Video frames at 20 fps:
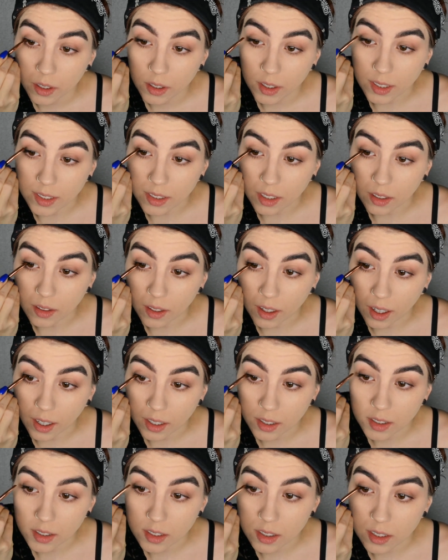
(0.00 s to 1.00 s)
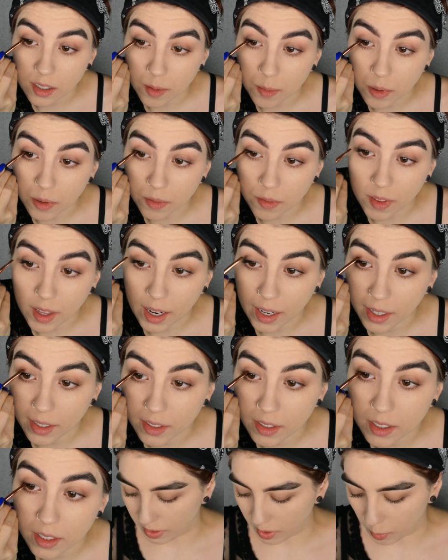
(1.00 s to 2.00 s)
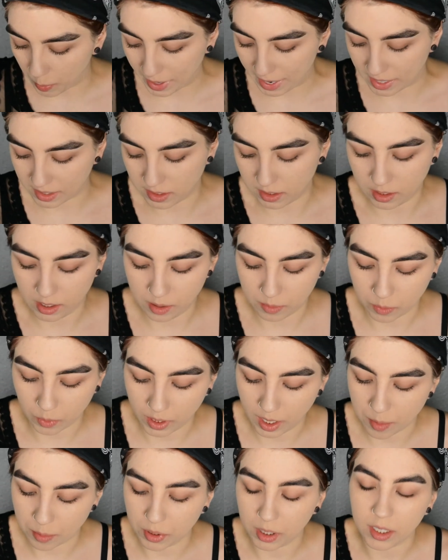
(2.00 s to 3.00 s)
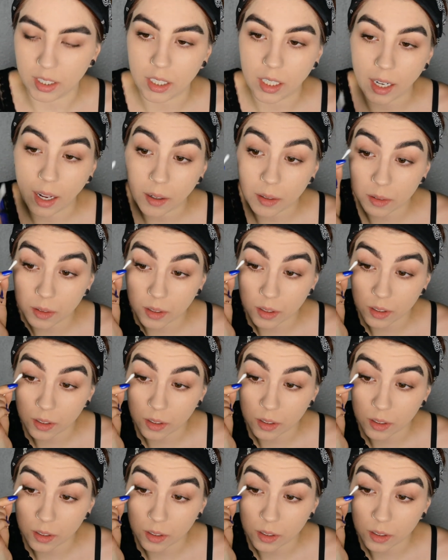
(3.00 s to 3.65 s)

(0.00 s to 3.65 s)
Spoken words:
because I lost some of that opacity when I blended it out.